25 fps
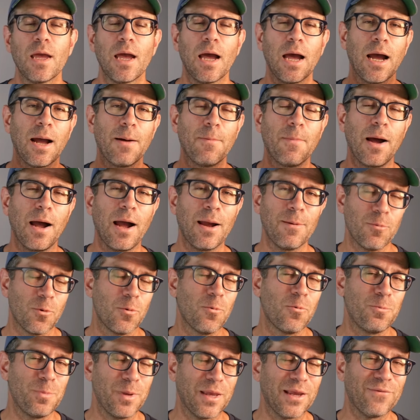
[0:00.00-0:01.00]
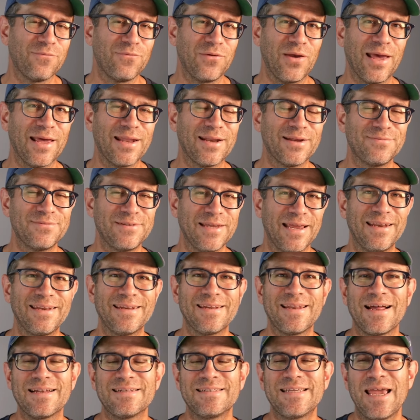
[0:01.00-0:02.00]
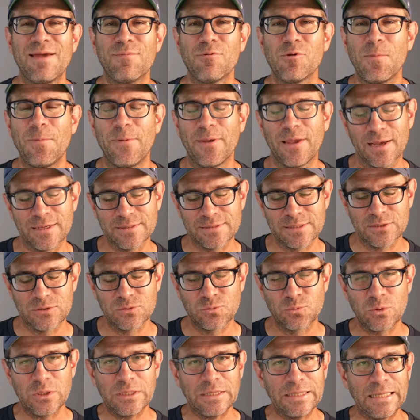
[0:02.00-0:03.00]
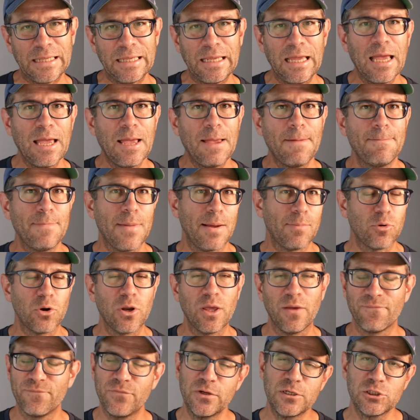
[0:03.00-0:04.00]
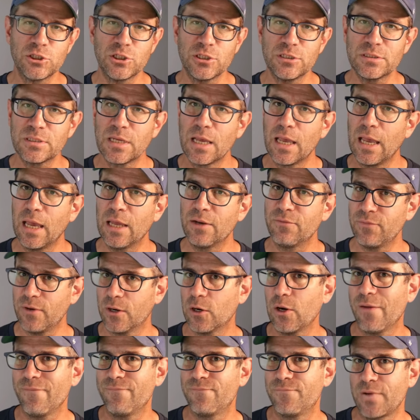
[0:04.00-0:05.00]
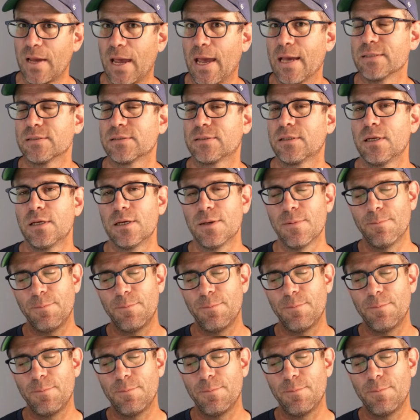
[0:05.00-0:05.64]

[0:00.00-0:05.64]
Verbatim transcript: Um, I'm a big fan of data.table because it's really memory efficient and very fast.